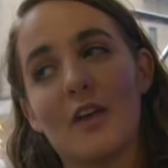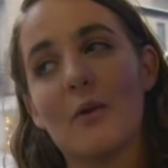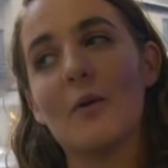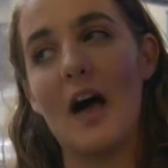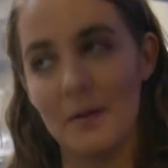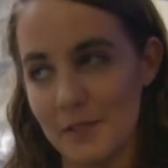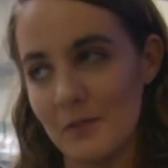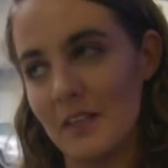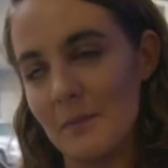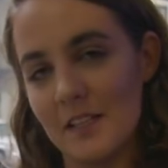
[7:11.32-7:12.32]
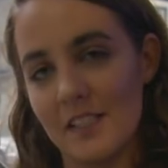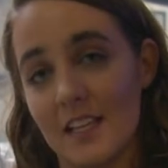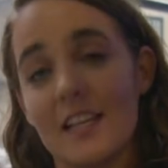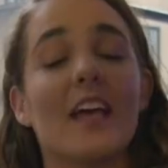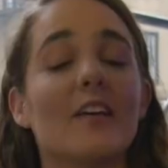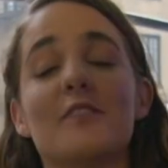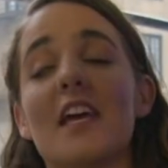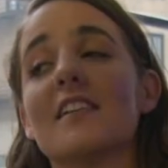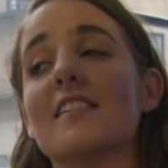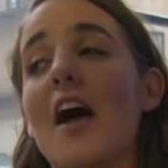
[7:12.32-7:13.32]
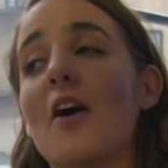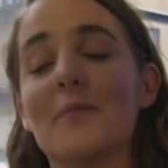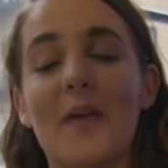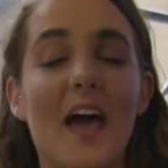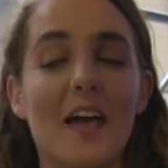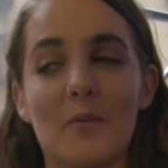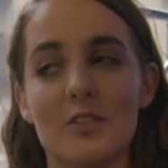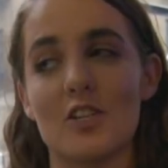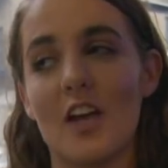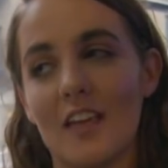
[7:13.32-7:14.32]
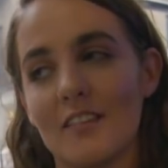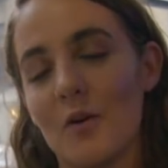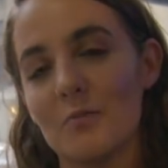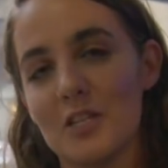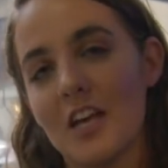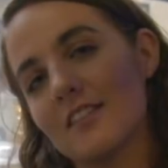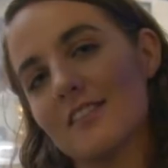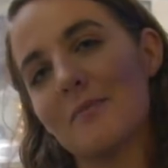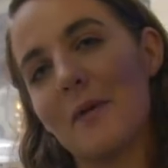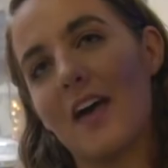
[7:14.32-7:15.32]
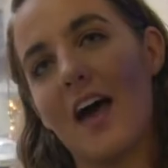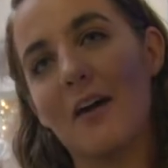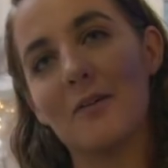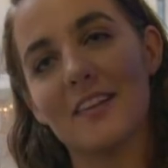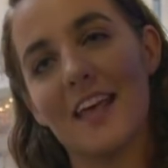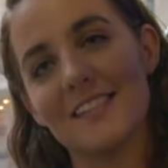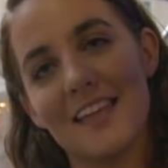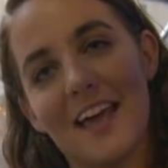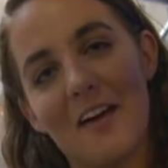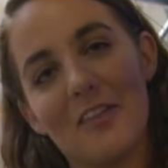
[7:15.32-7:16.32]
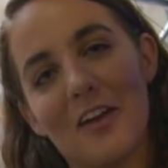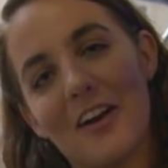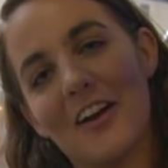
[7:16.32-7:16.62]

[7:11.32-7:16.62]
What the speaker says: There will absolutely be a second date. If Dayna's down, which I hope she is, but I would like to hang out with